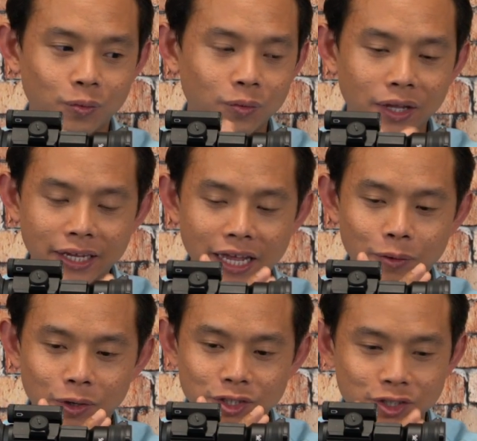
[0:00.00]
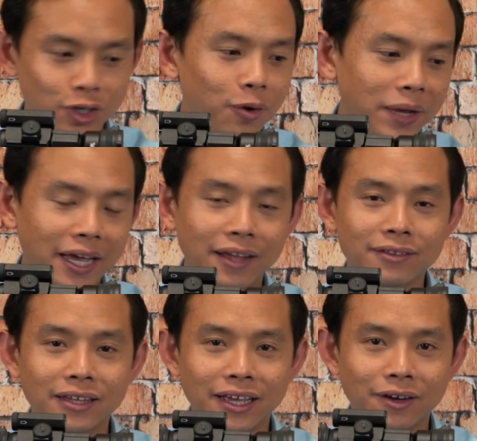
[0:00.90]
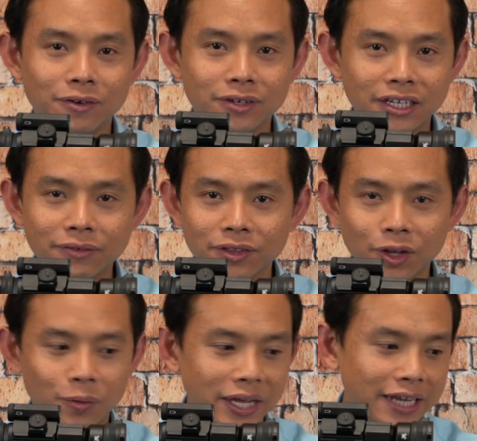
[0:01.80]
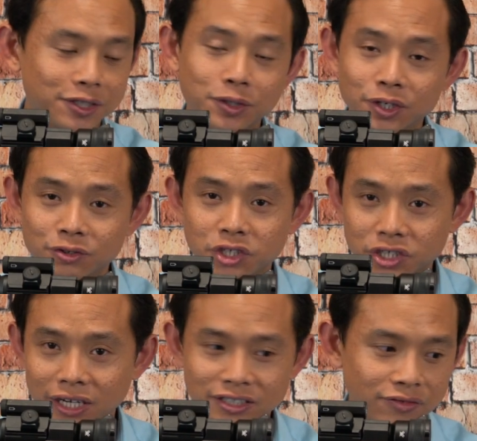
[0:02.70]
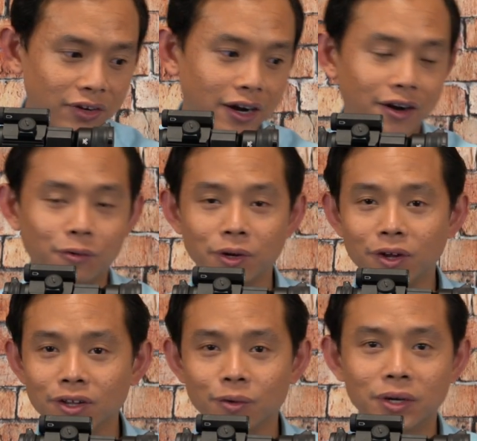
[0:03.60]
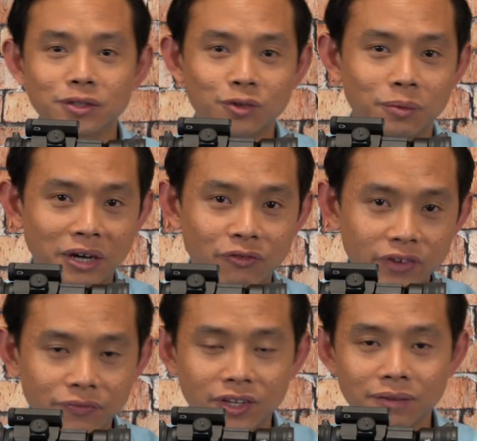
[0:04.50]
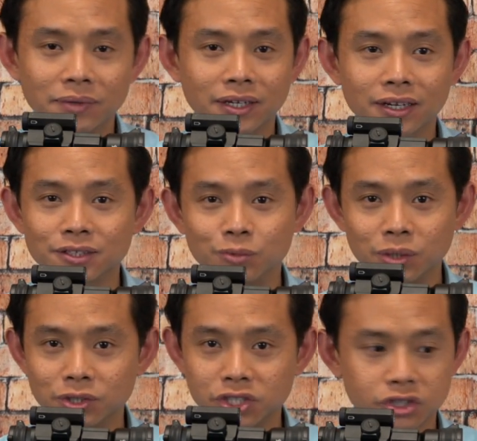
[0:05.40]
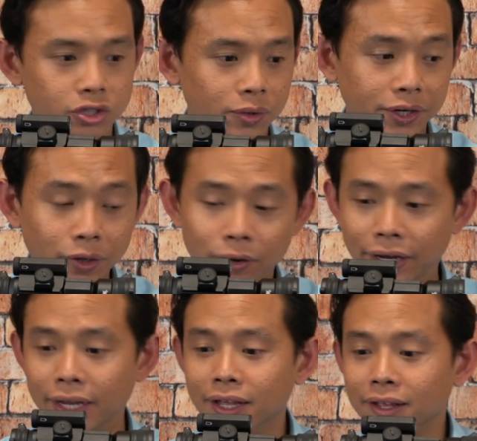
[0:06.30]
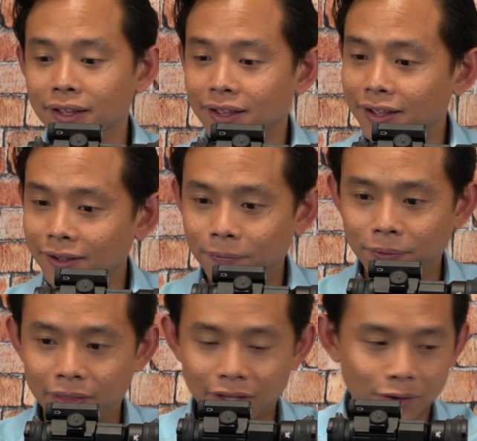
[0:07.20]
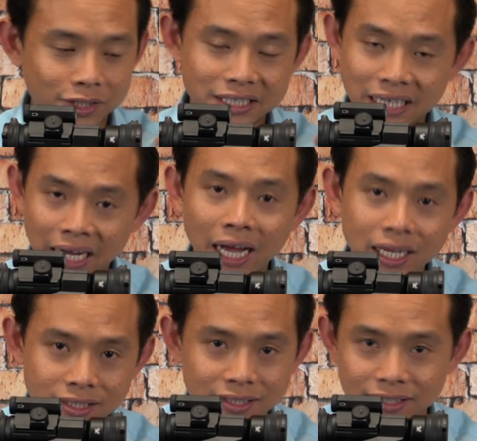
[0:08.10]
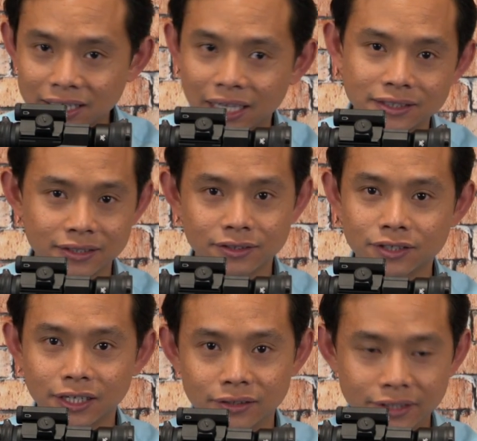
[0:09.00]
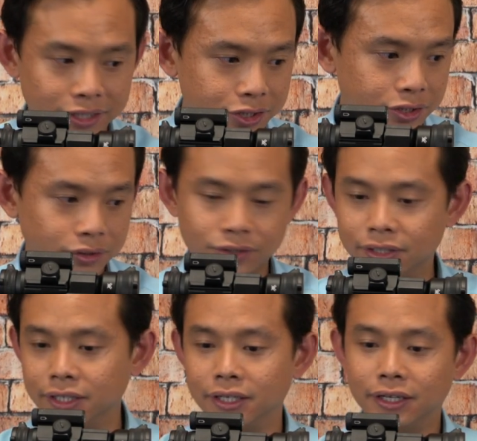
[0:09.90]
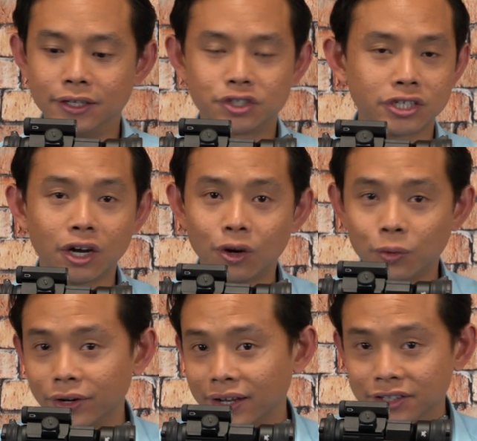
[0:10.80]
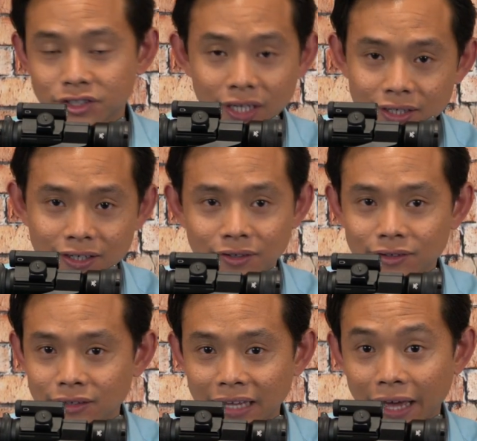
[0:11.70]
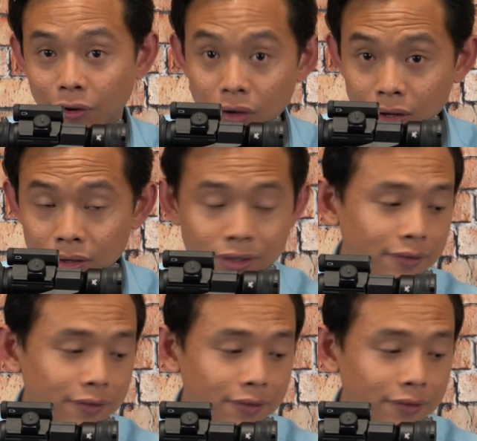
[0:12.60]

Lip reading: like, it was so bad that even though we had 200 shots to fire, we only went through about 50 because we were just so annoyed. There was constant cycling issues. The shell would not eject at all,